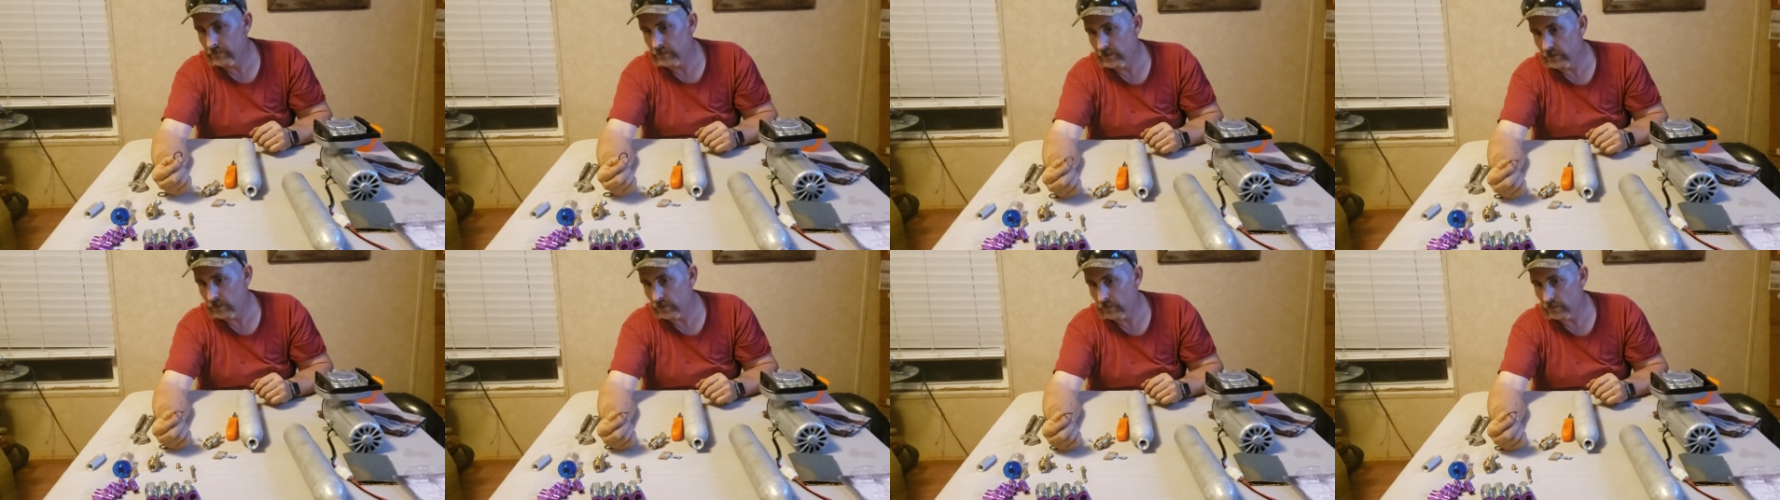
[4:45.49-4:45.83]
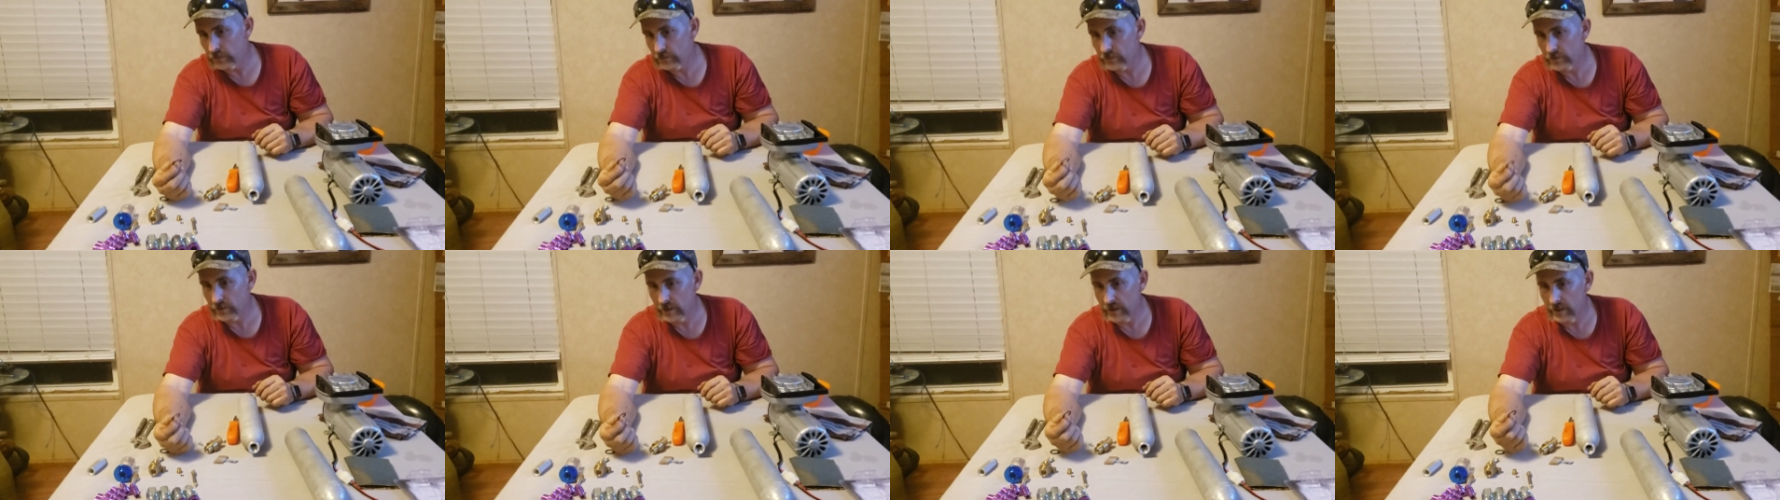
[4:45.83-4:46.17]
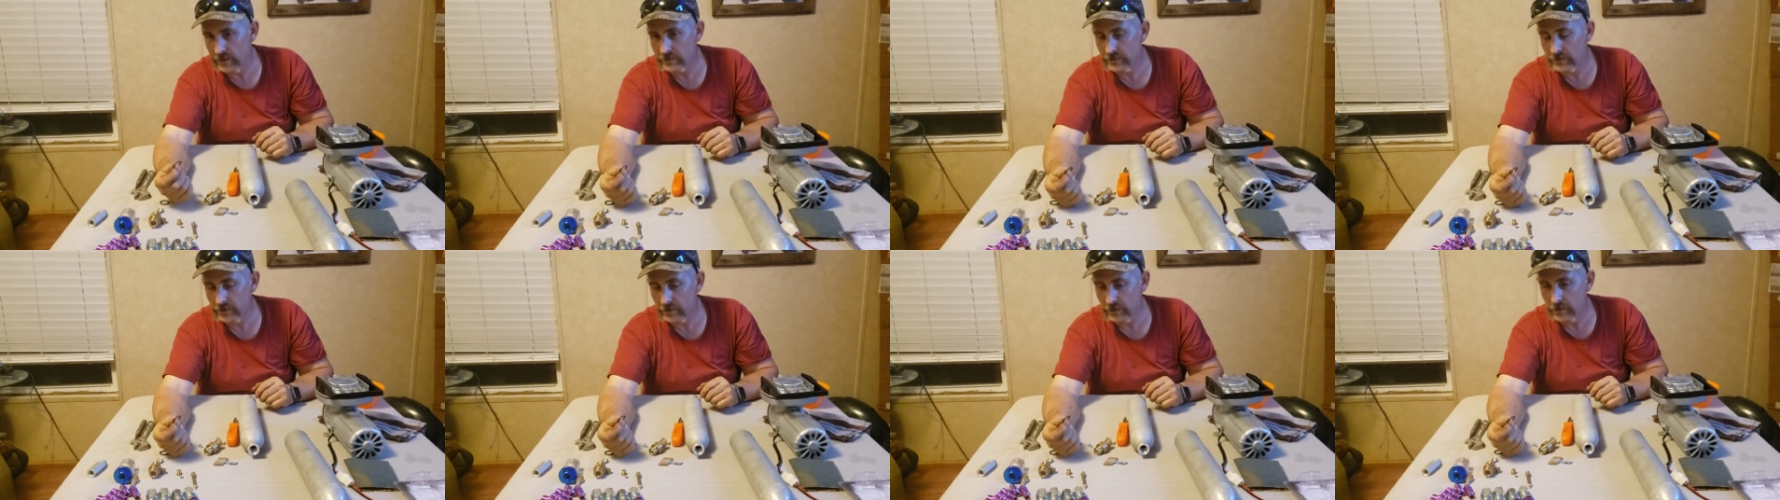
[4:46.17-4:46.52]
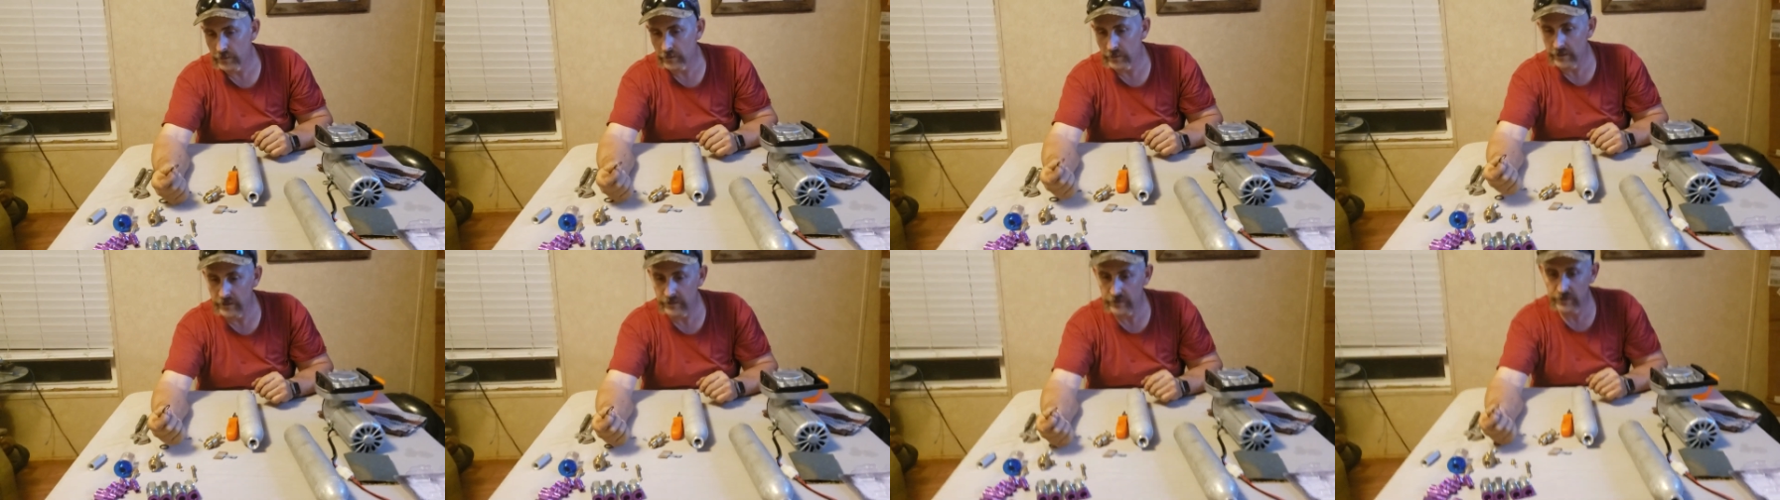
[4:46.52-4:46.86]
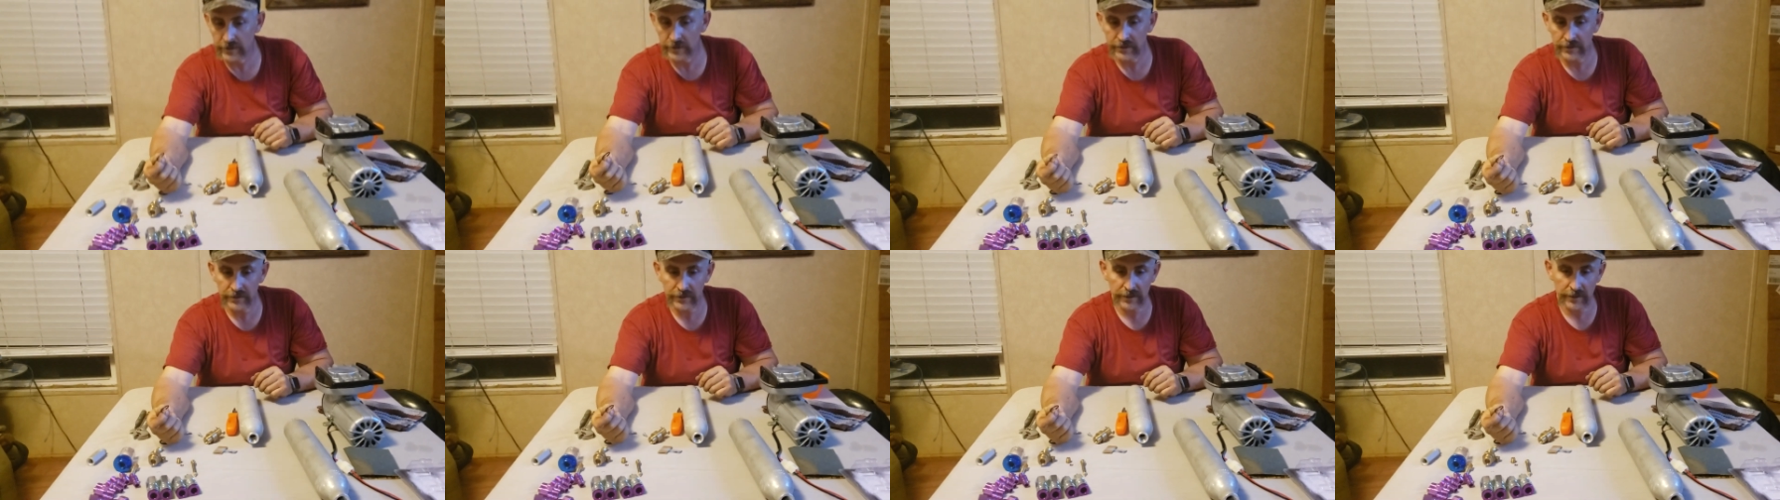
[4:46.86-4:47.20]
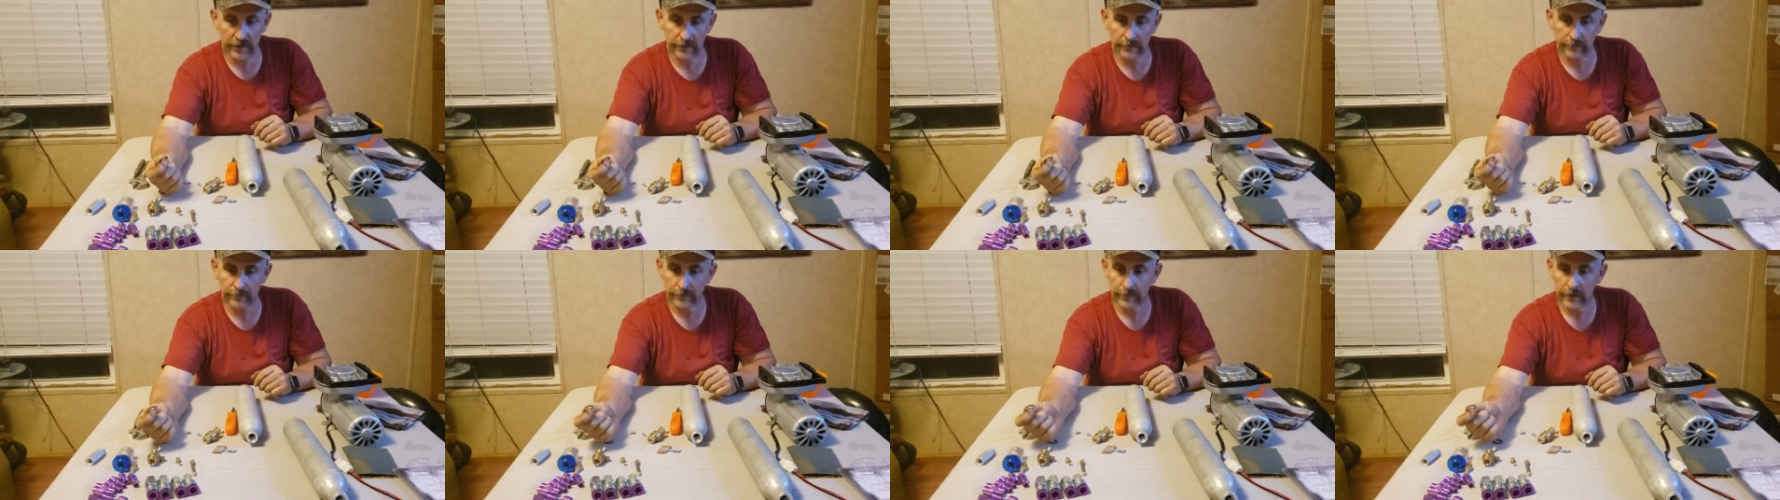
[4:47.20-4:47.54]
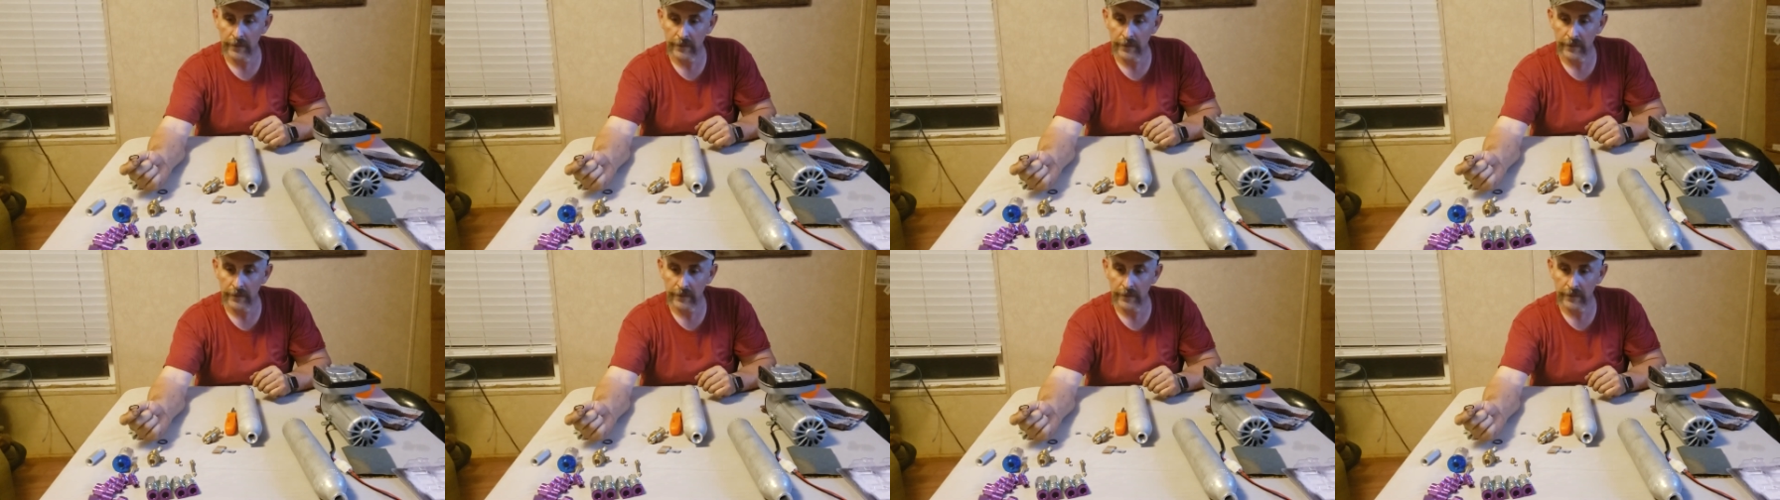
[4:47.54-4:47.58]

Don't trash your O-rings in this thing.